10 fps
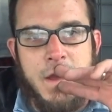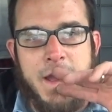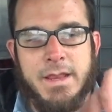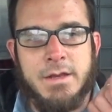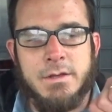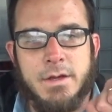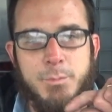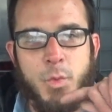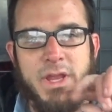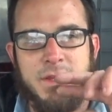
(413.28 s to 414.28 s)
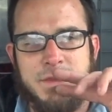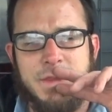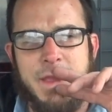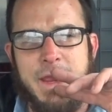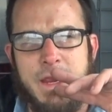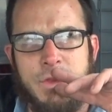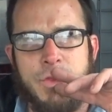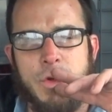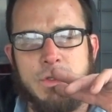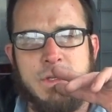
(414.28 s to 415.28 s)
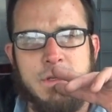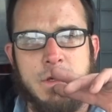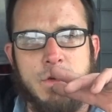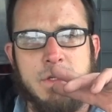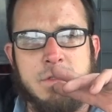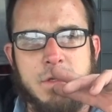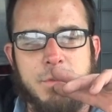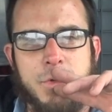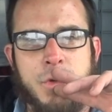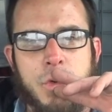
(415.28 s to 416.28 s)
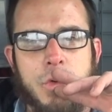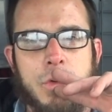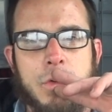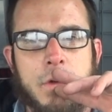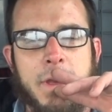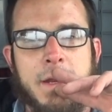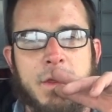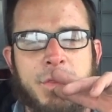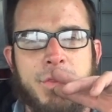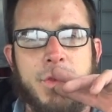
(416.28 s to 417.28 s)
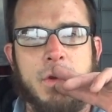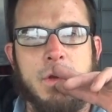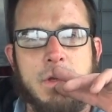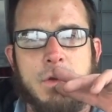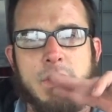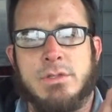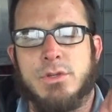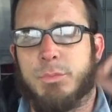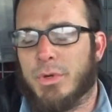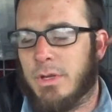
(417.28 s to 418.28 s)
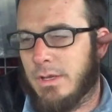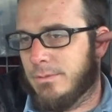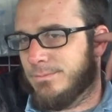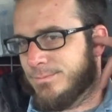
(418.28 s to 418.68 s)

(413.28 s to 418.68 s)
I ended up with a 13 degree subcool and a 30 degree superheat.